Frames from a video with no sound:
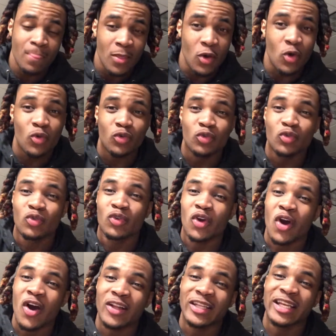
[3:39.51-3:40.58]
Who do
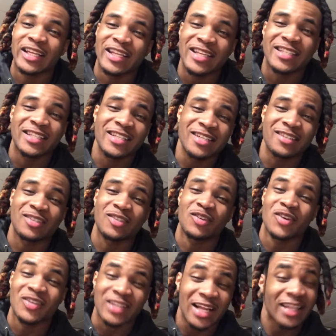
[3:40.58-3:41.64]
y'all think this diss
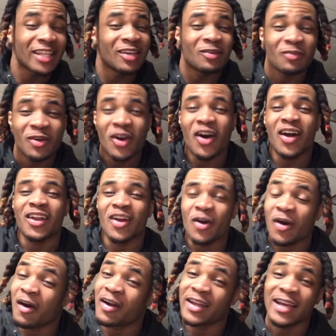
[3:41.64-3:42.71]
towards? I think we all know. I
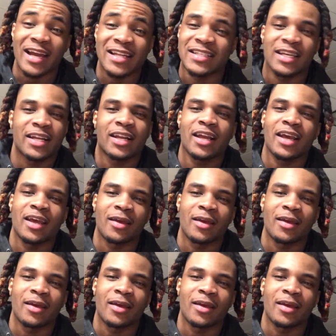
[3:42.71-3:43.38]
only got to say the name.